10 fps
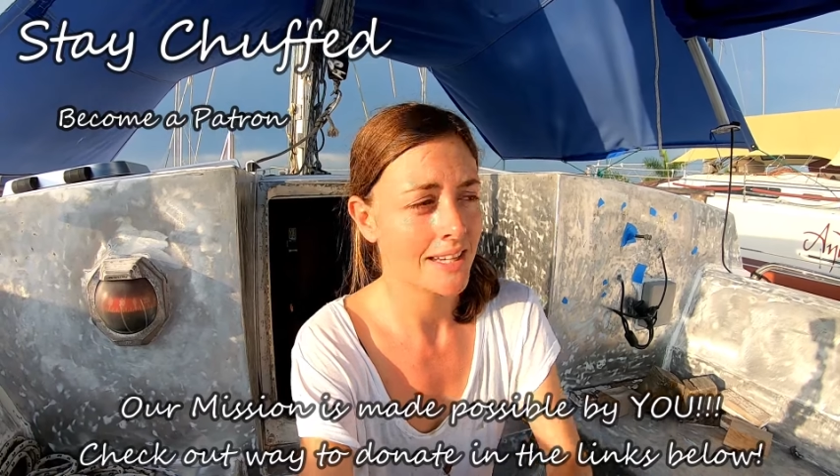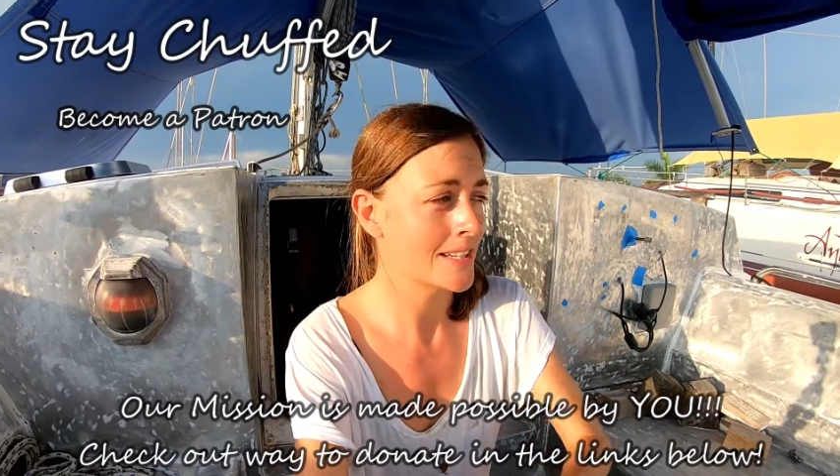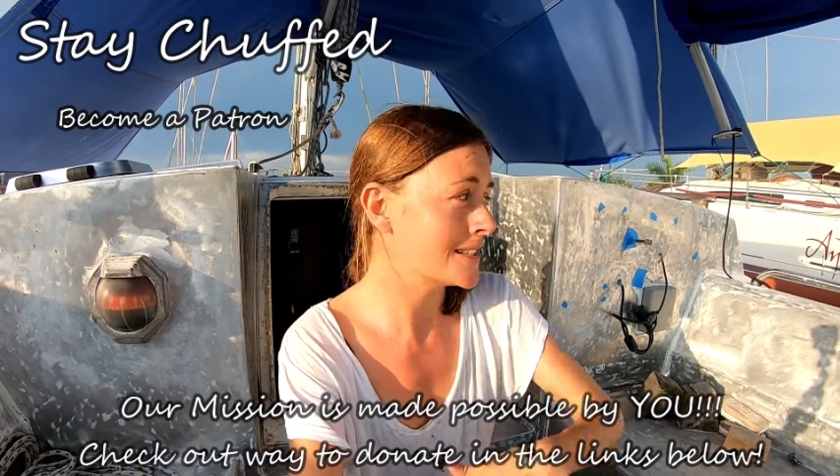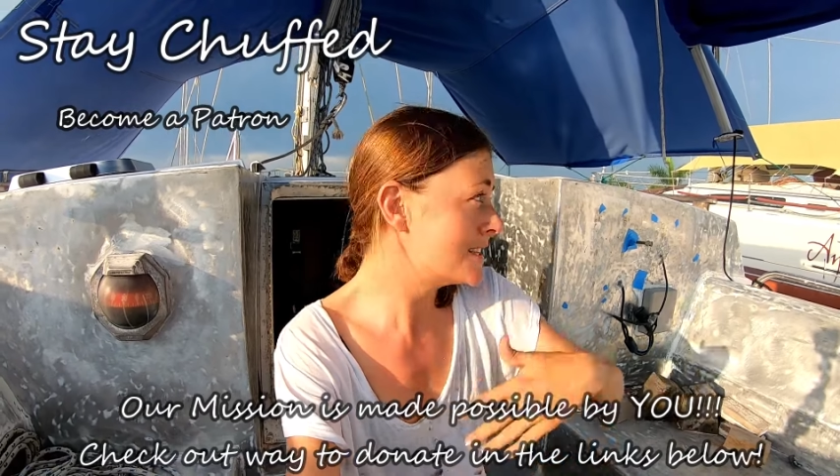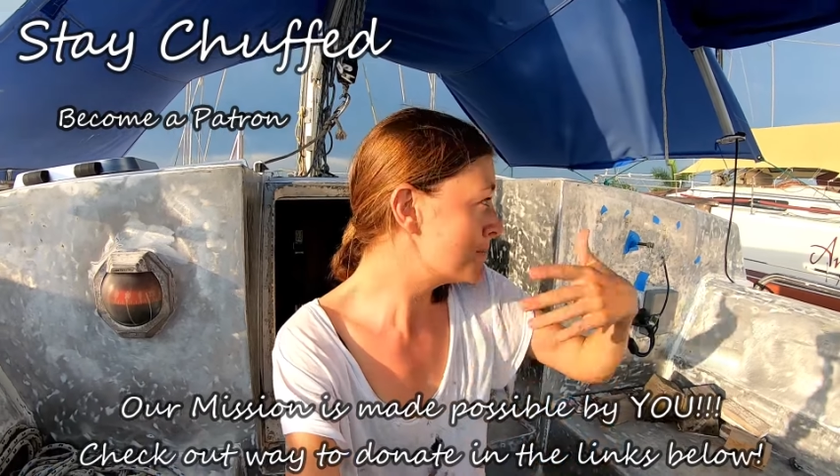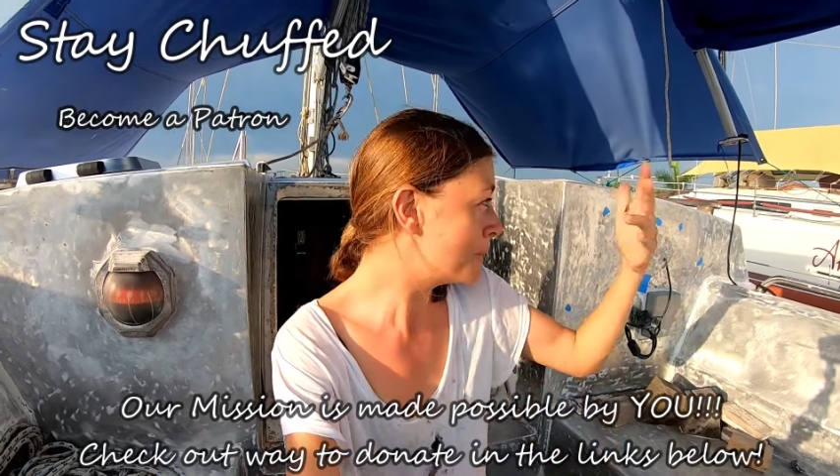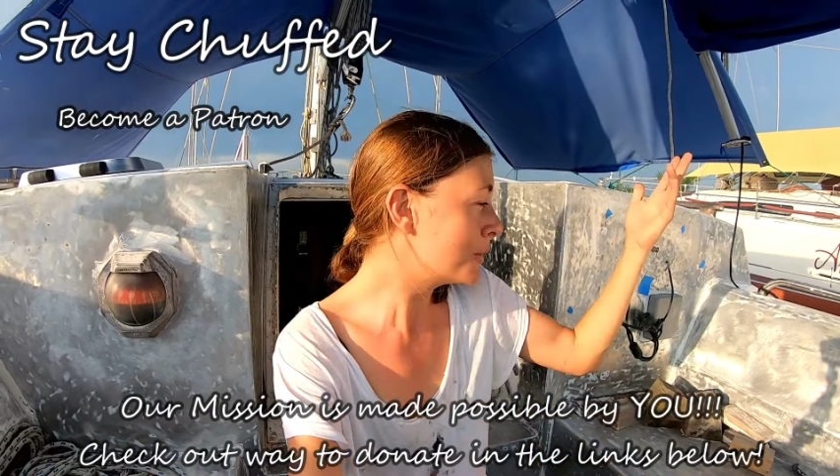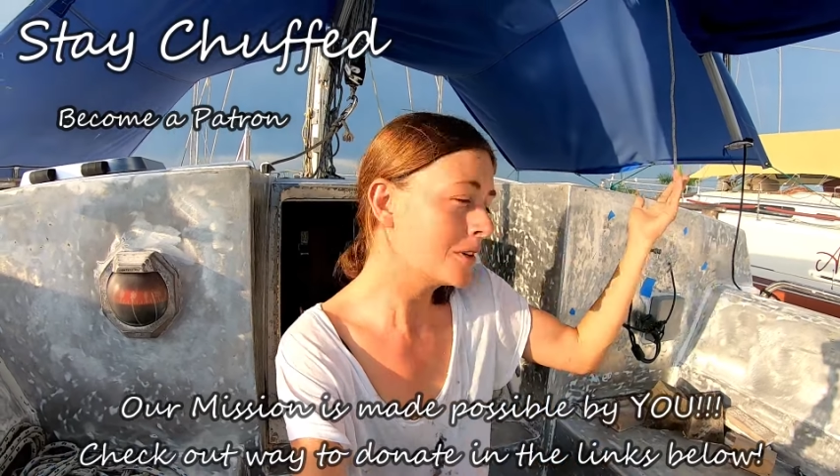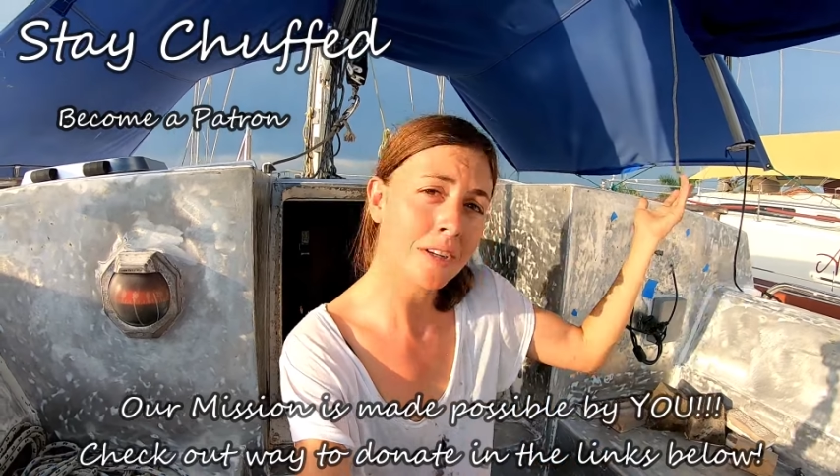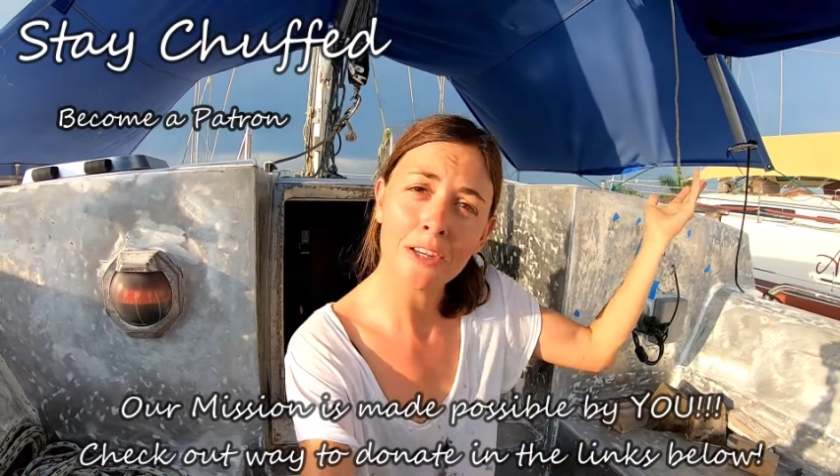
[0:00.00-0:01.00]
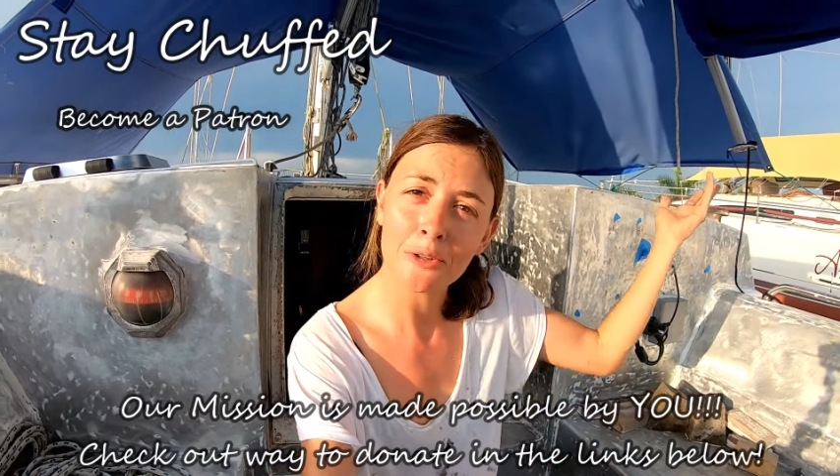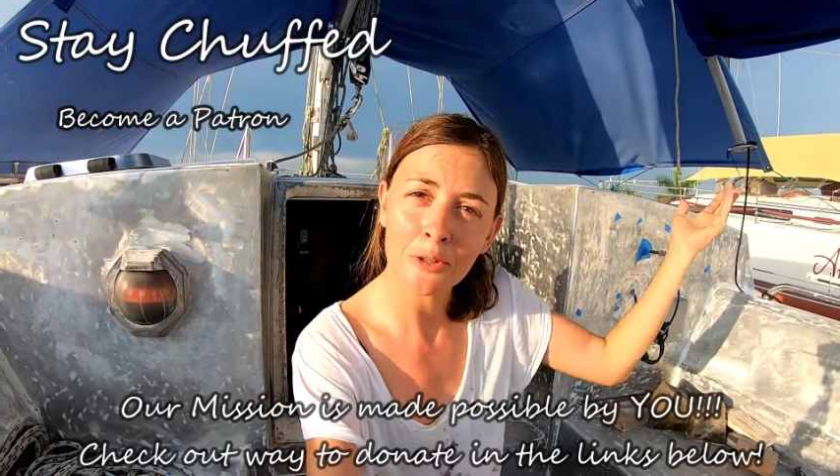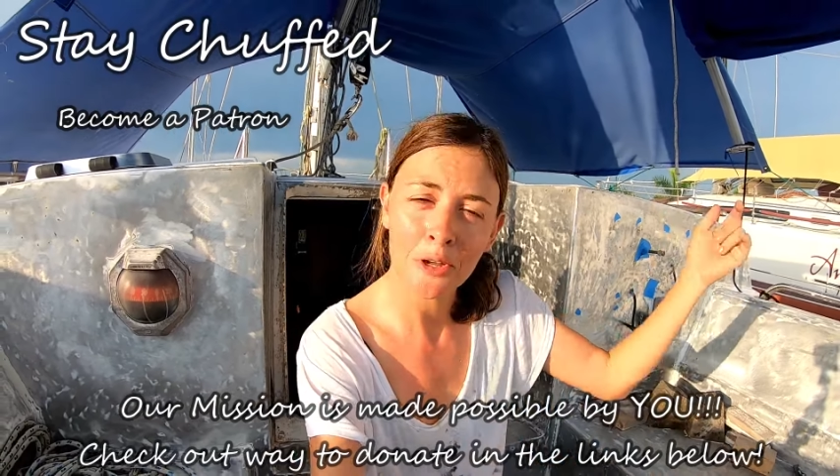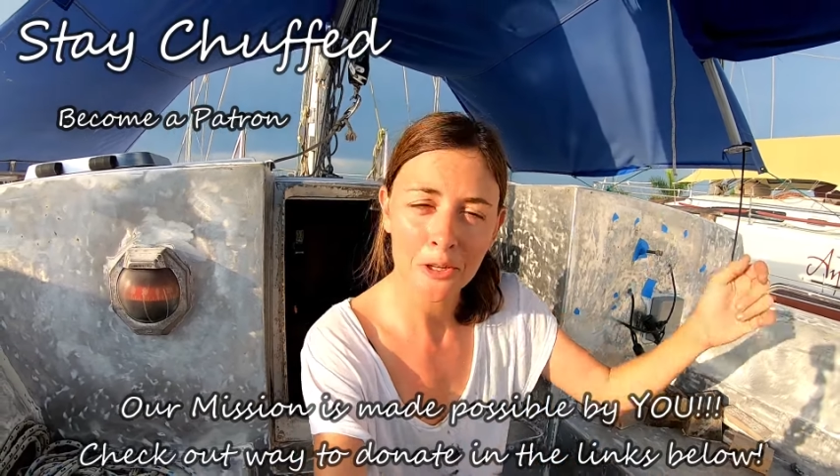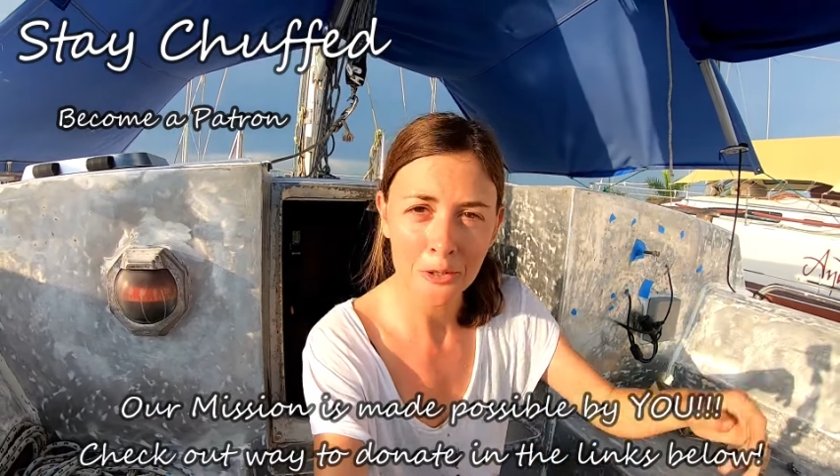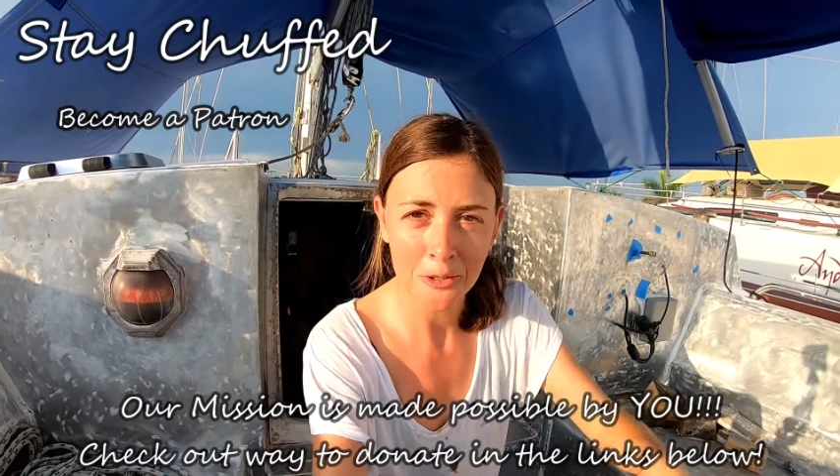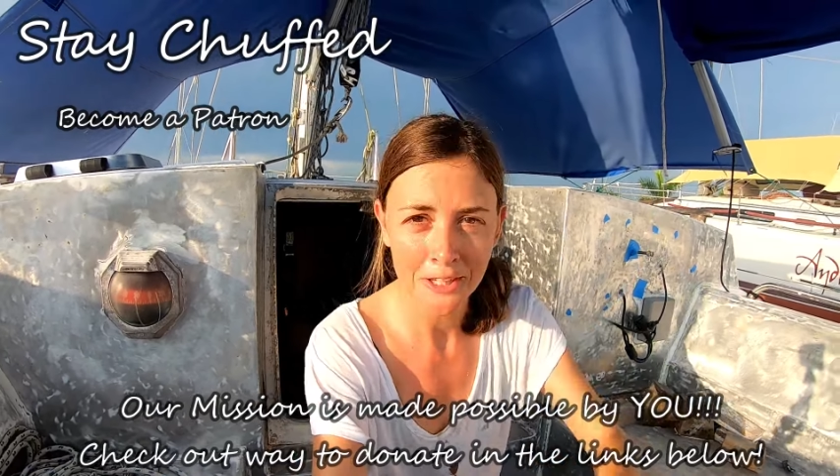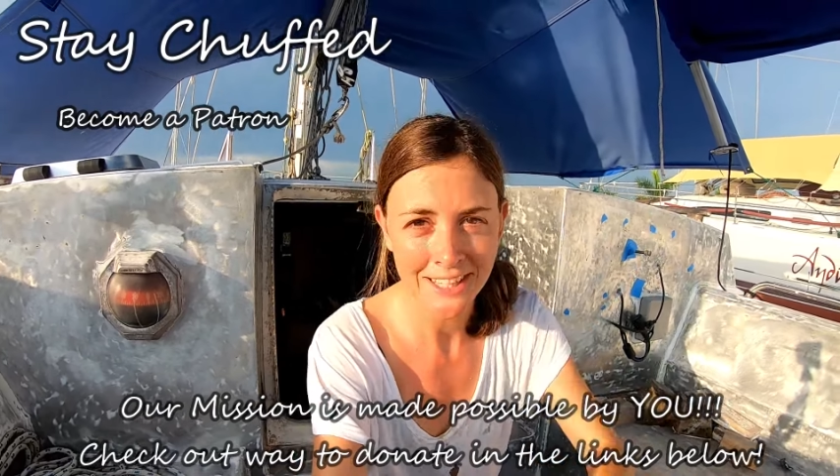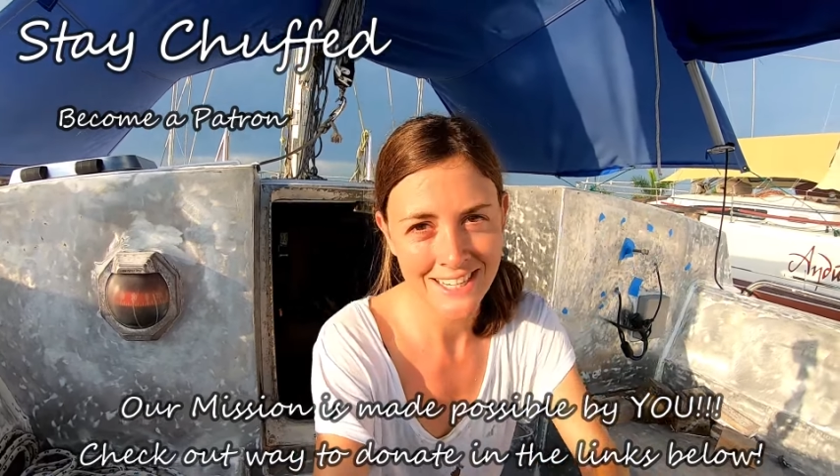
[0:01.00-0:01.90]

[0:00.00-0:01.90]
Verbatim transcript: They get to see the boat in all her glory